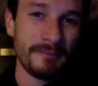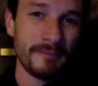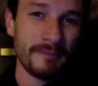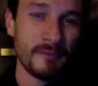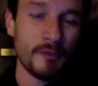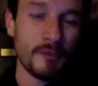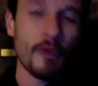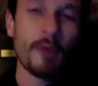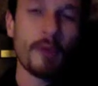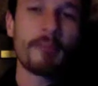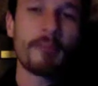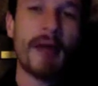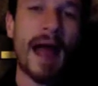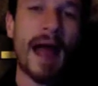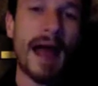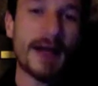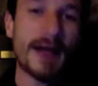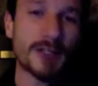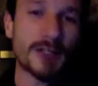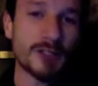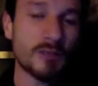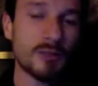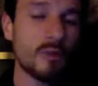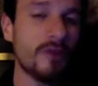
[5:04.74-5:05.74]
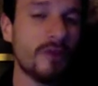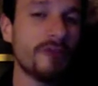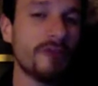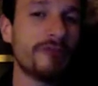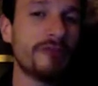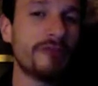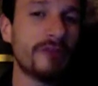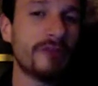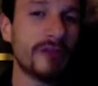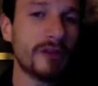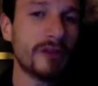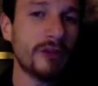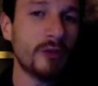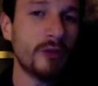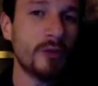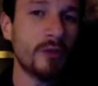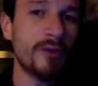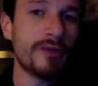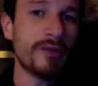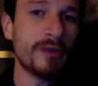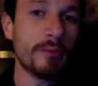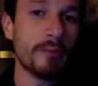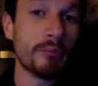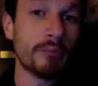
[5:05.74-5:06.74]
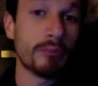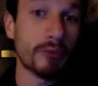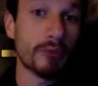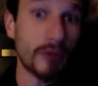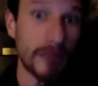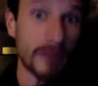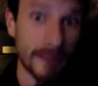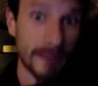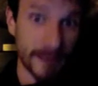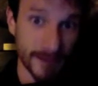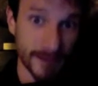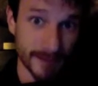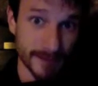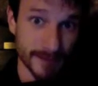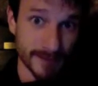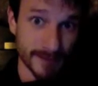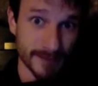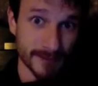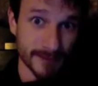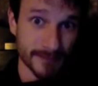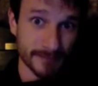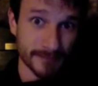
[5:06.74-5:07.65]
Your passion will fill you with a brilliance.